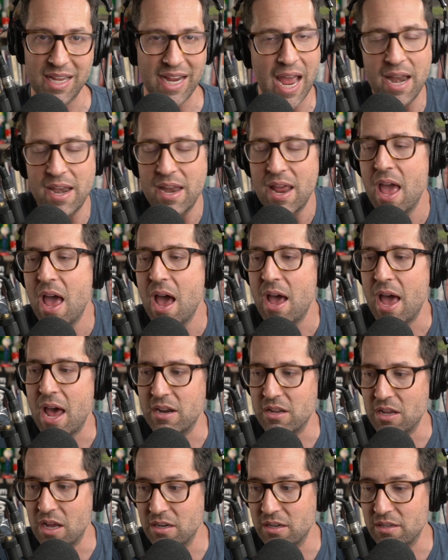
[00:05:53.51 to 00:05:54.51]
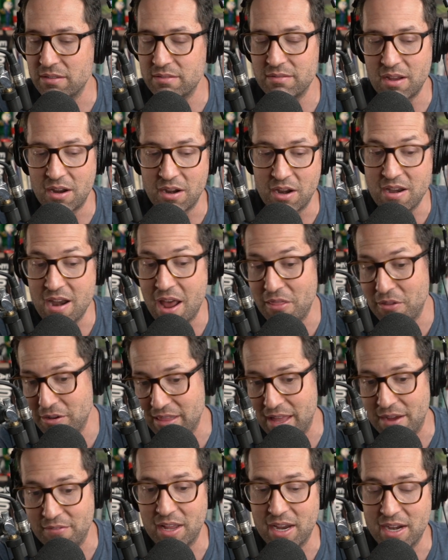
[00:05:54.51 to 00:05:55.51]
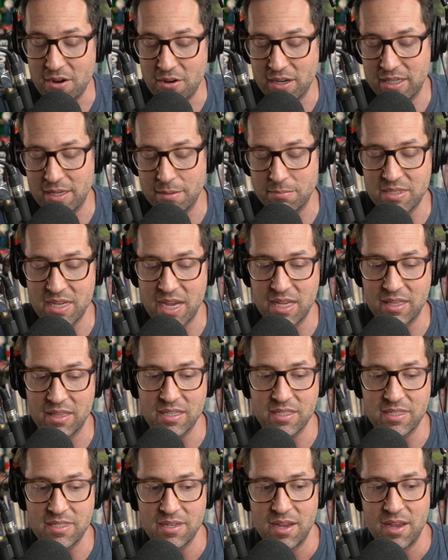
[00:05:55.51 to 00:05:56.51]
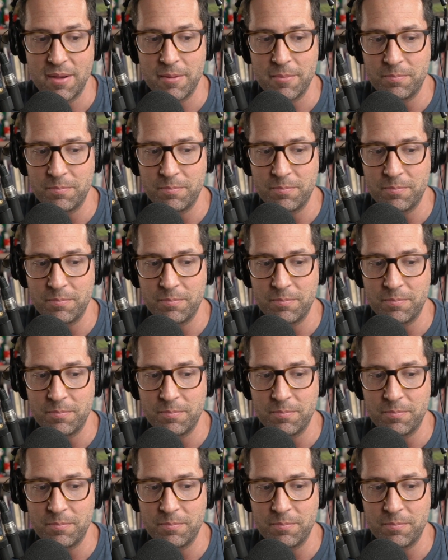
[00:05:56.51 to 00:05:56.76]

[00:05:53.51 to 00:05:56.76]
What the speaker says: Like on another level, I know I keep saying this,